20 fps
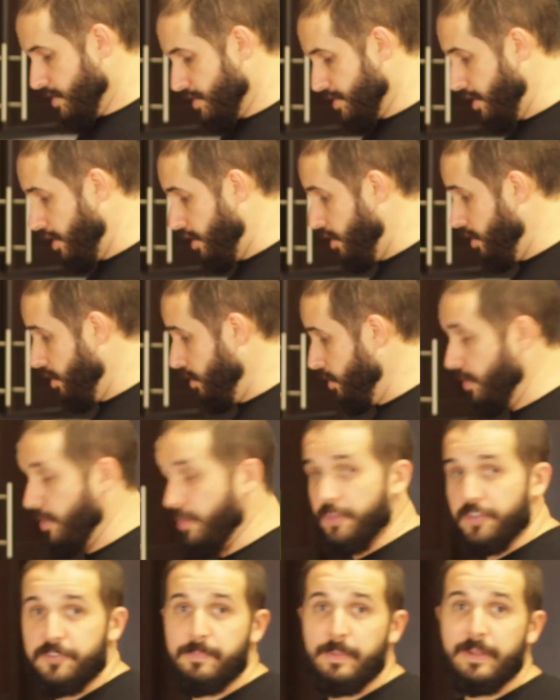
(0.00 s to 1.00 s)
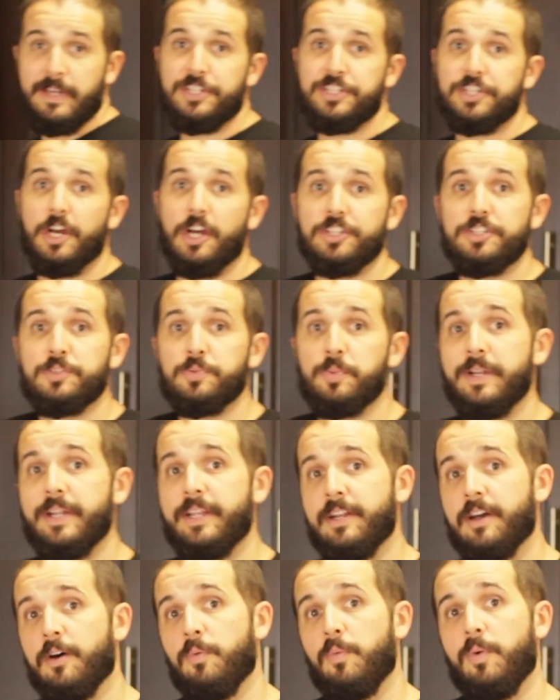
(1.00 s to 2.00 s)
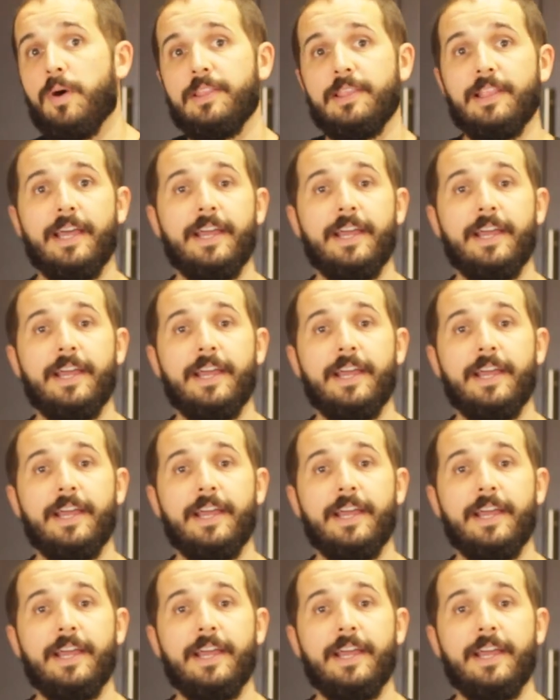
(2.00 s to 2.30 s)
So the spinach all just went in on one